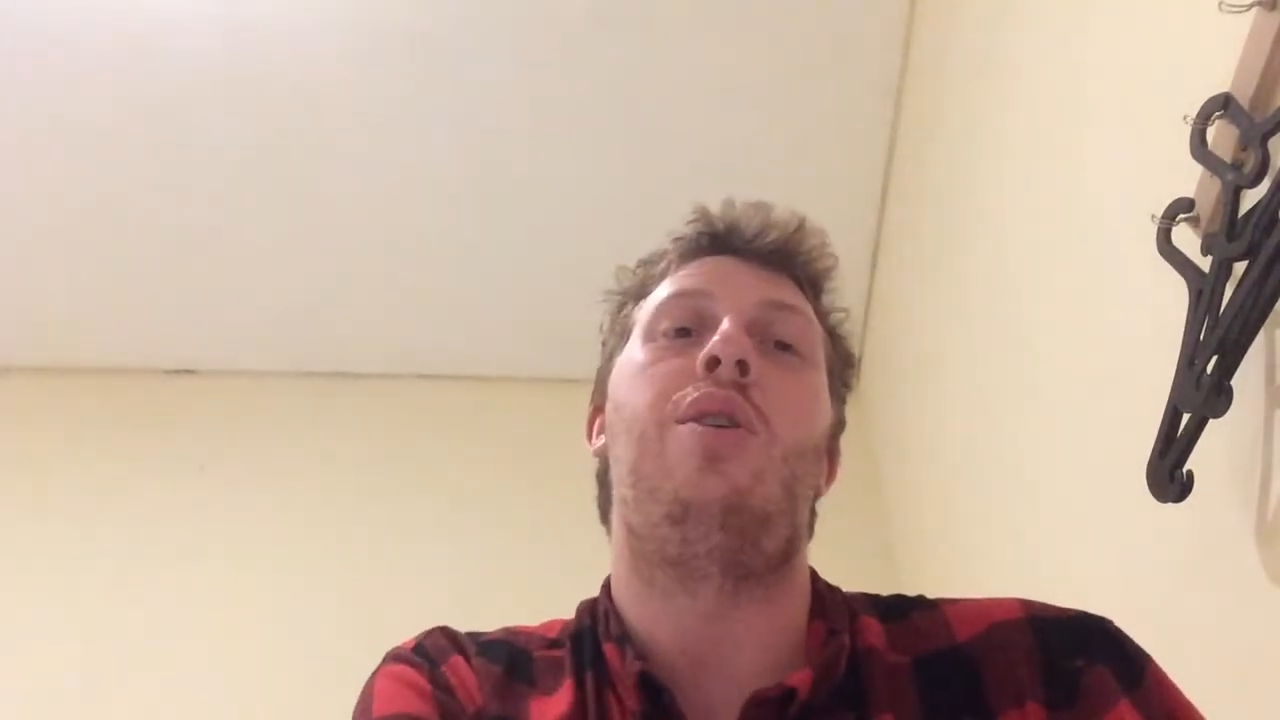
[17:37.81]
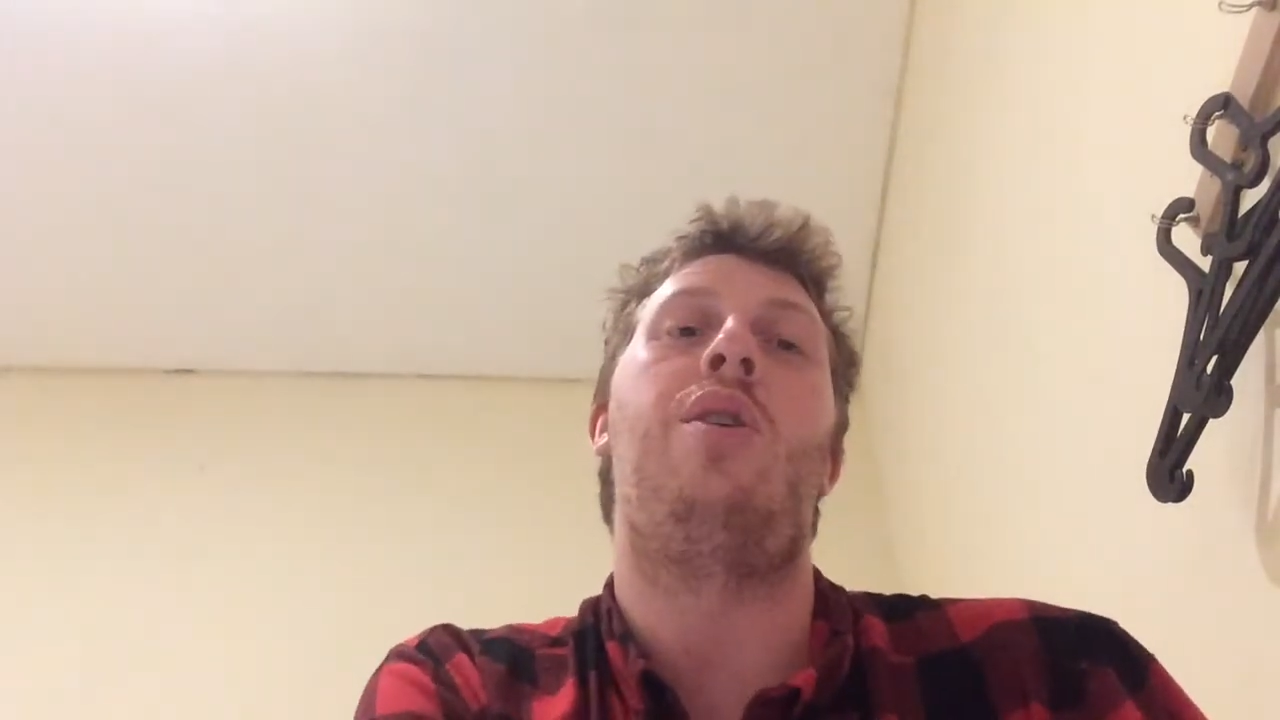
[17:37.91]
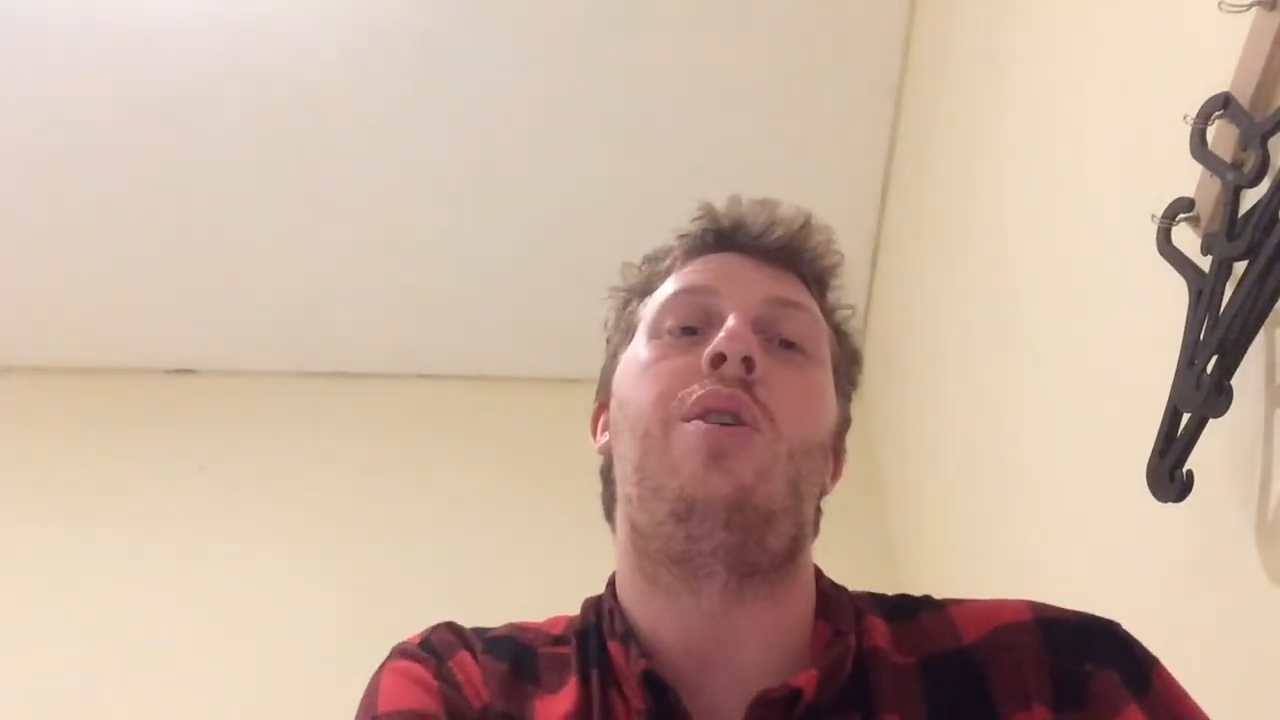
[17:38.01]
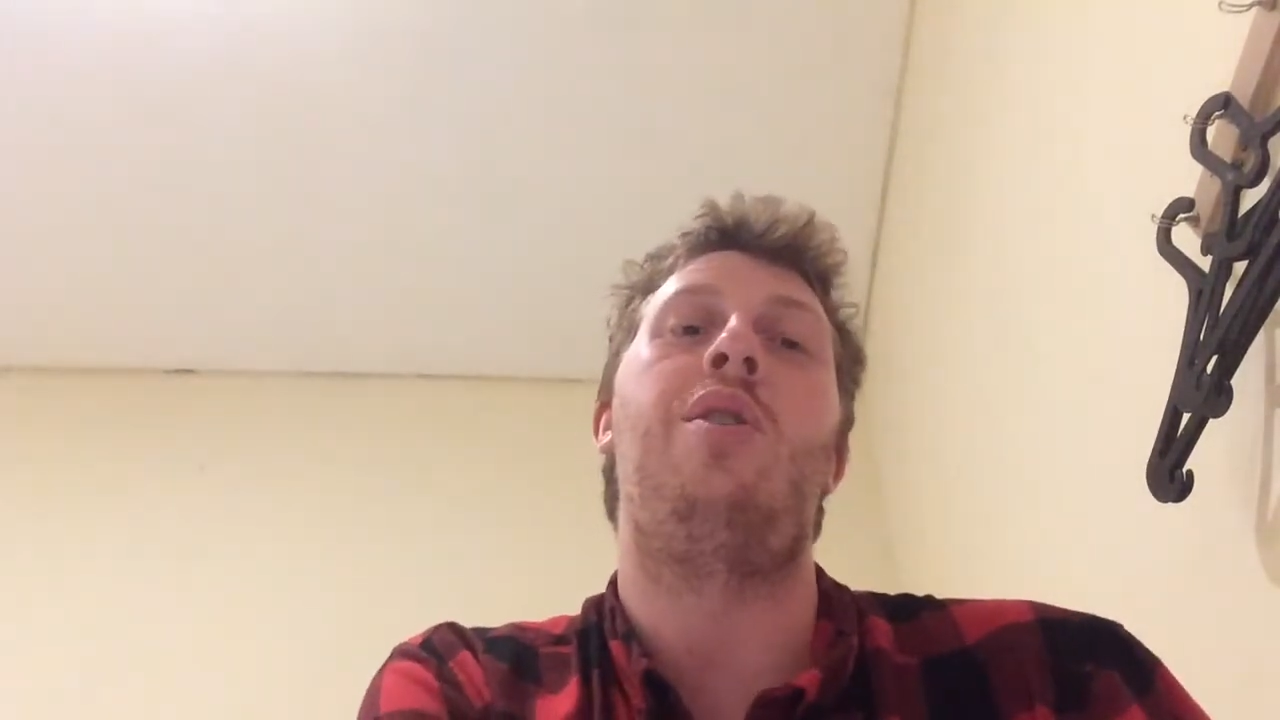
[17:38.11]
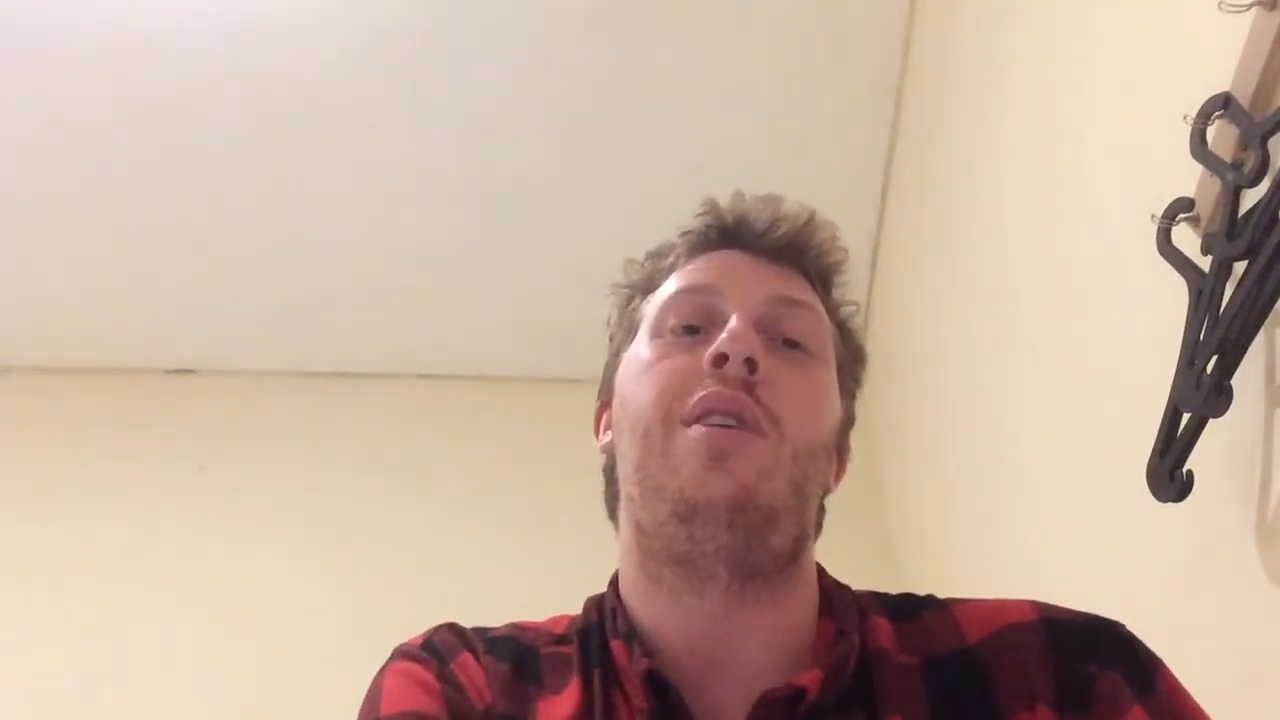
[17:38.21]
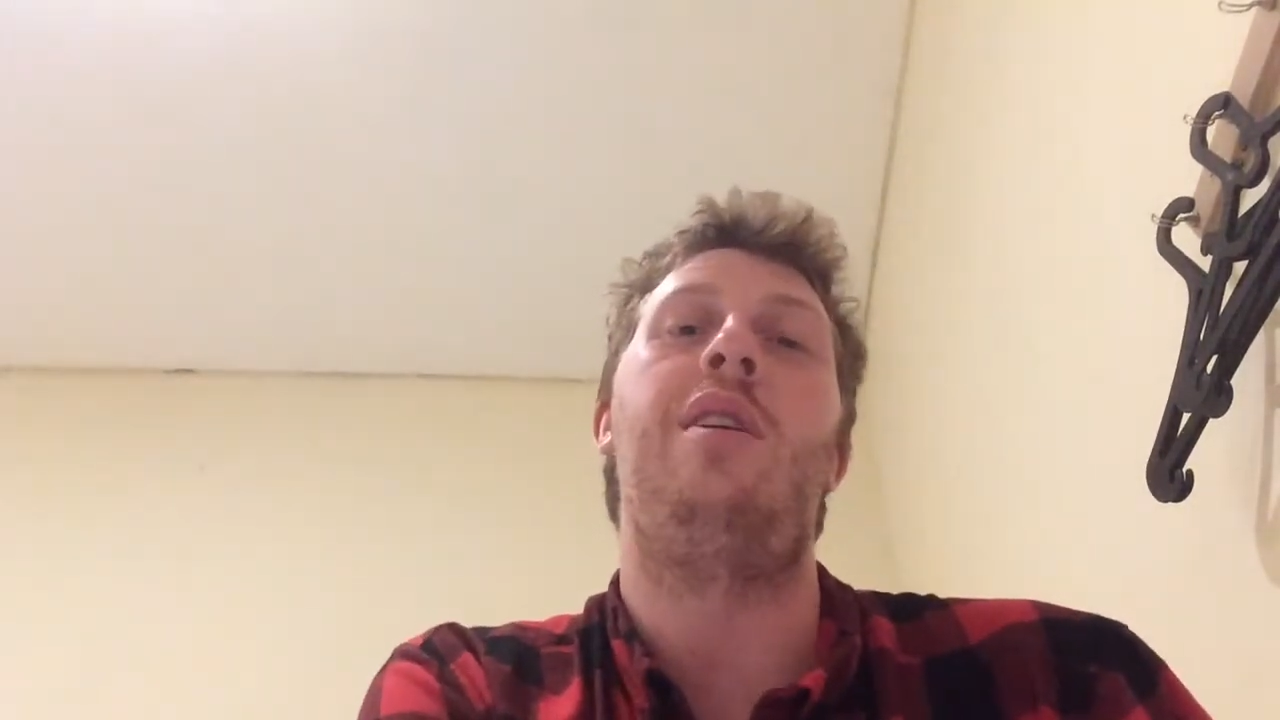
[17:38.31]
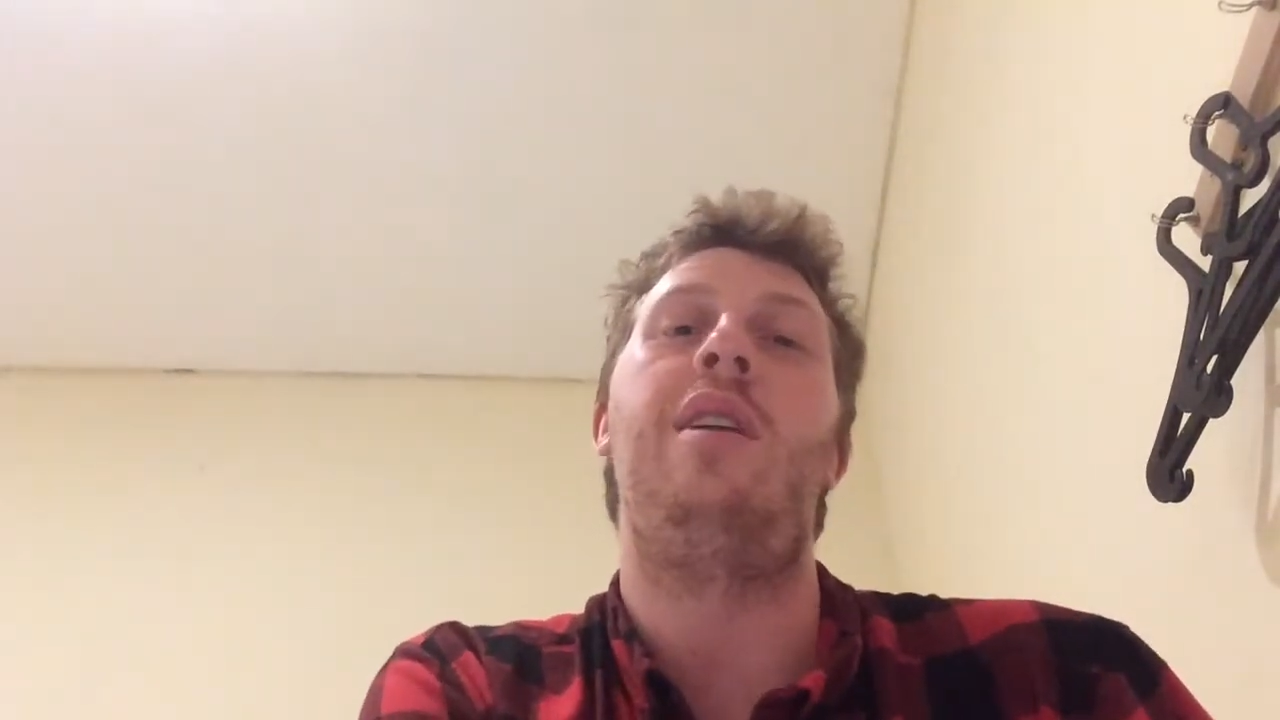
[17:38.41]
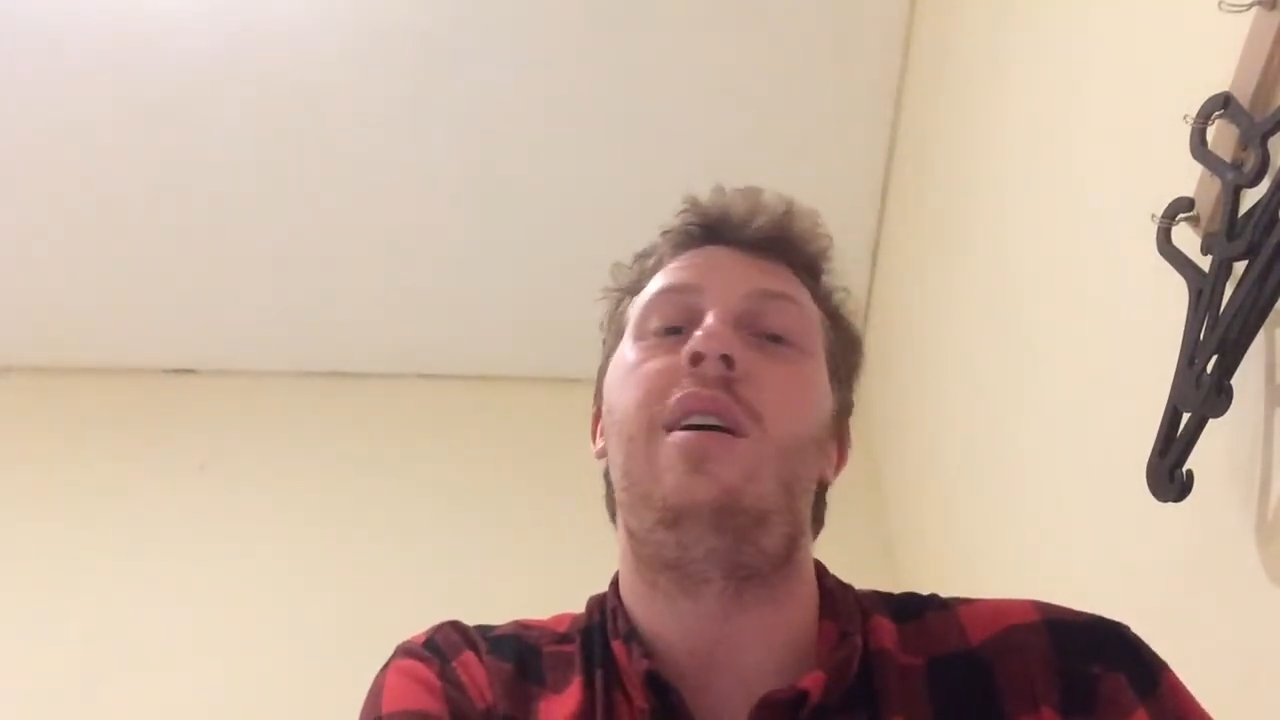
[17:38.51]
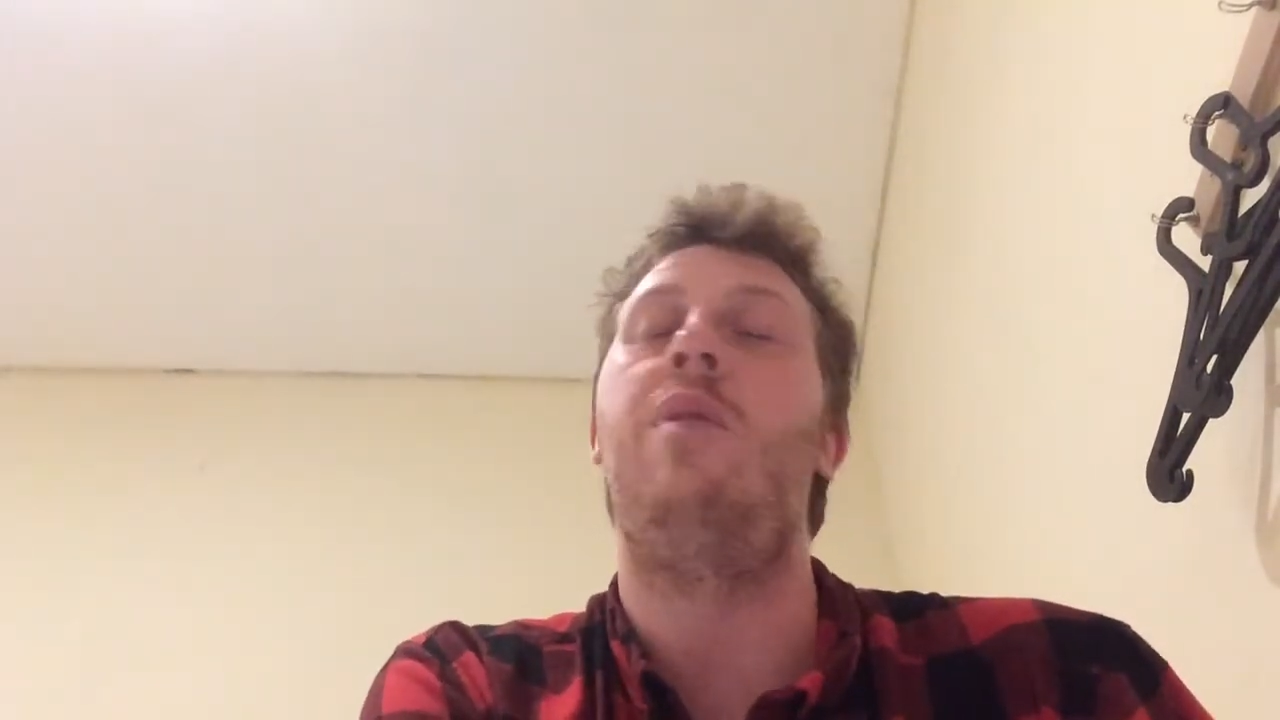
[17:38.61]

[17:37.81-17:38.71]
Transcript: harder than